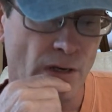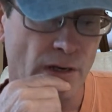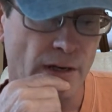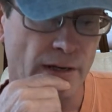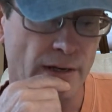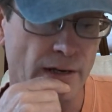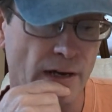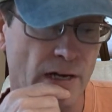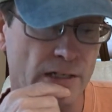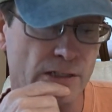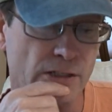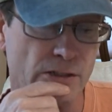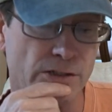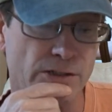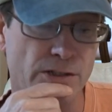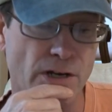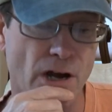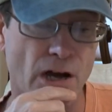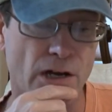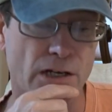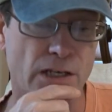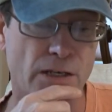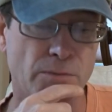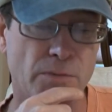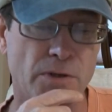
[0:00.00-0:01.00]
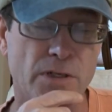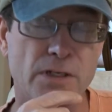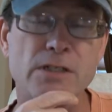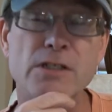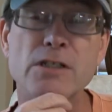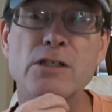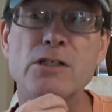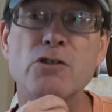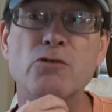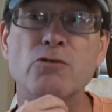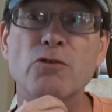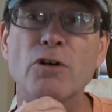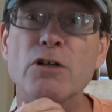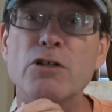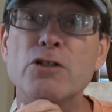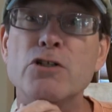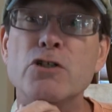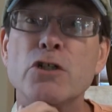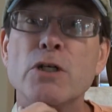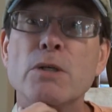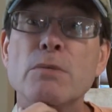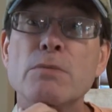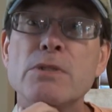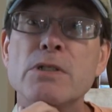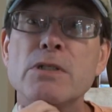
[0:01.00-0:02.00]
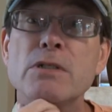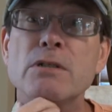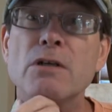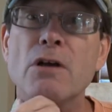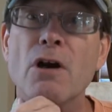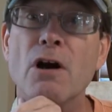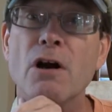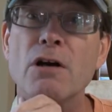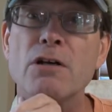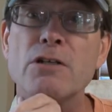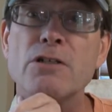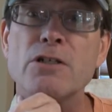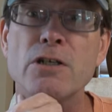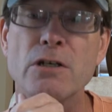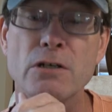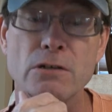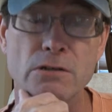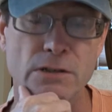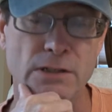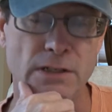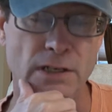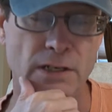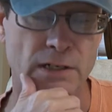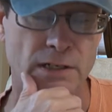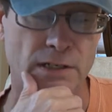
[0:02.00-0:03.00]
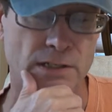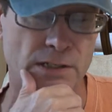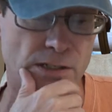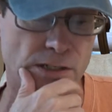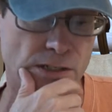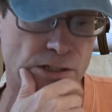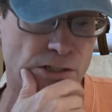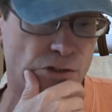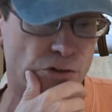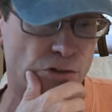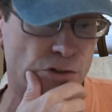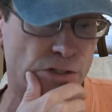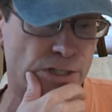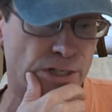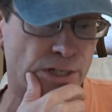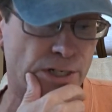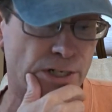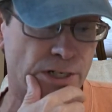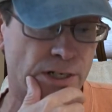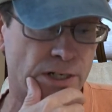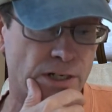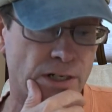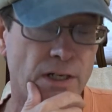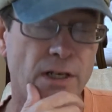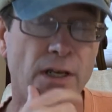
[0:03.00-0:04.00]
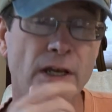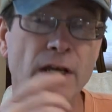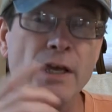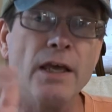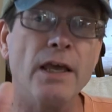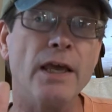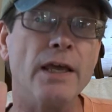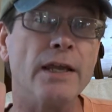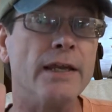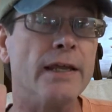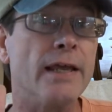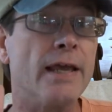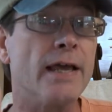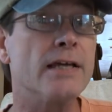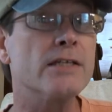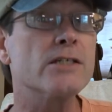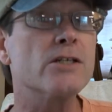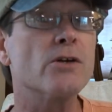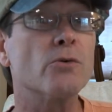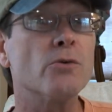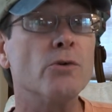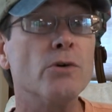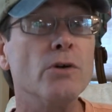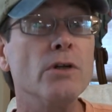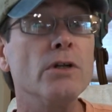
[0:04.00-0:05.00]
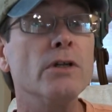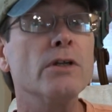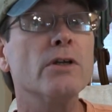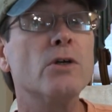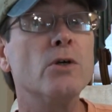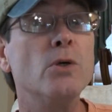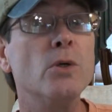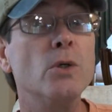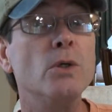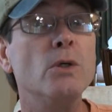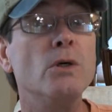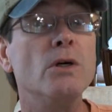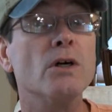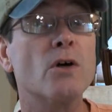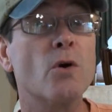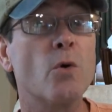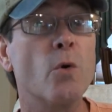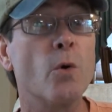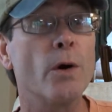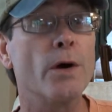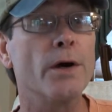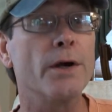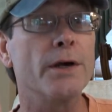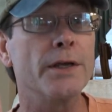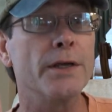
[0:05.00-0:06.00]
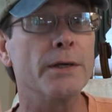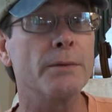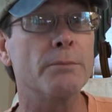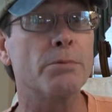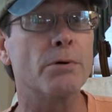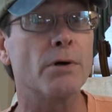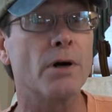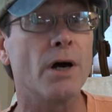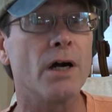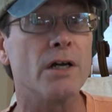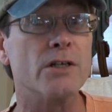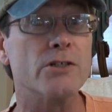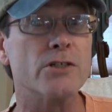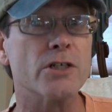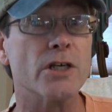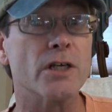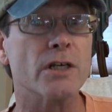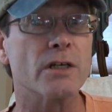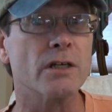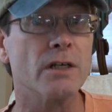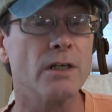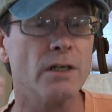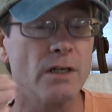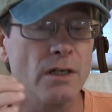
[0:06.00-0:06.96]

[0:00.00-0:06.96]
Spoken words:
He also documents his road trips and car shows that he's interested in, and he has a really cool aquarium project.